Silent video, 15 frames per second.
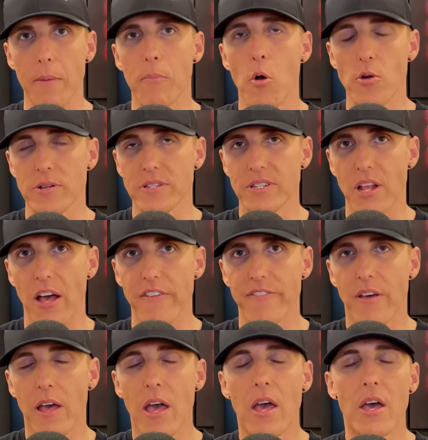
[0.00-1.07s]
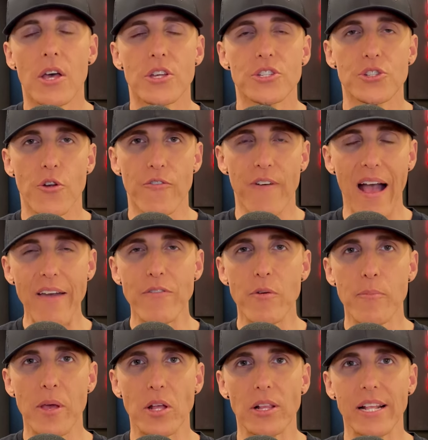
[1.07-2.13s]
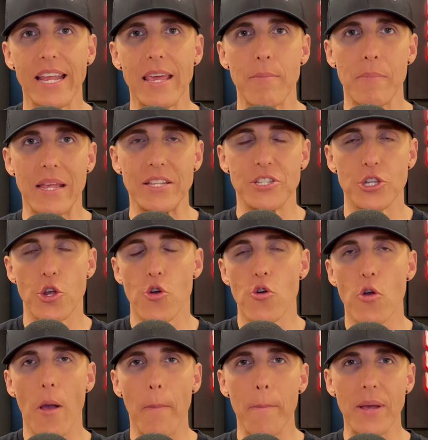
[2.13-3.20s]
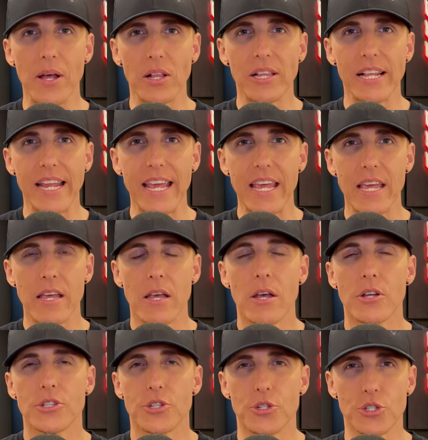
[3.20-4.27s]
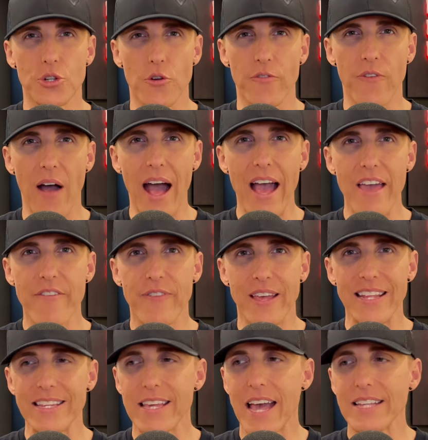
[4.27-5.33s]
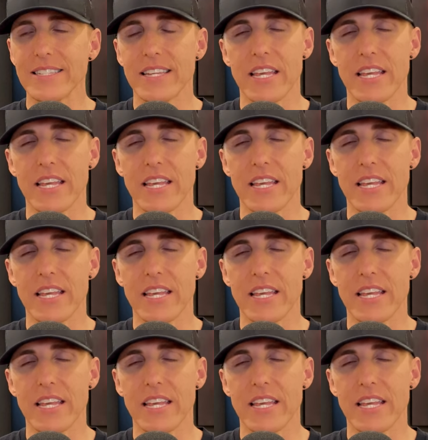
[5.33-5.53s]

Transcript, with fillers: important stuff. Survivability means your ability to survive and, yes,